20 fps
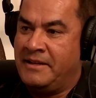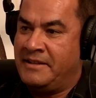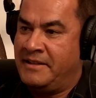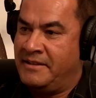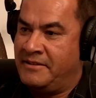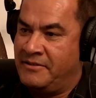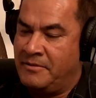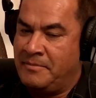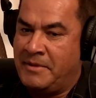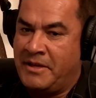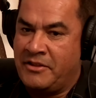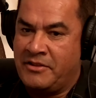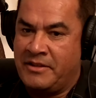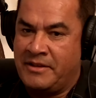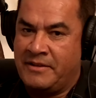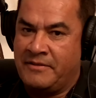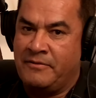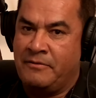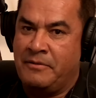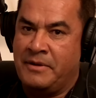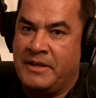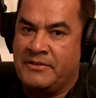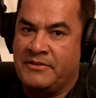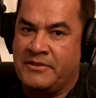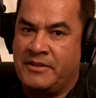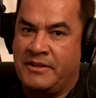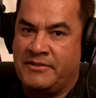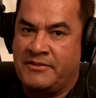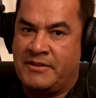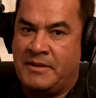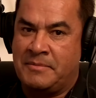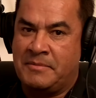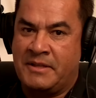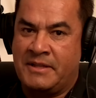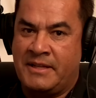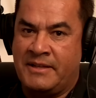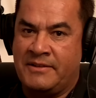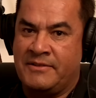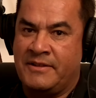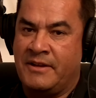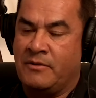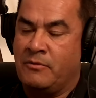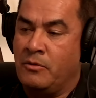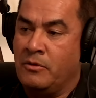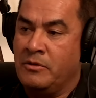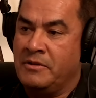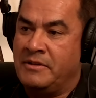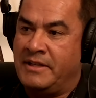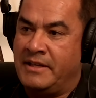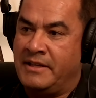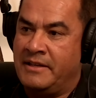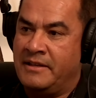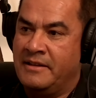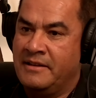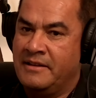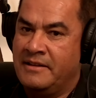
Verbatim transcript: Like, as you mentioned, if we install something that's not warranted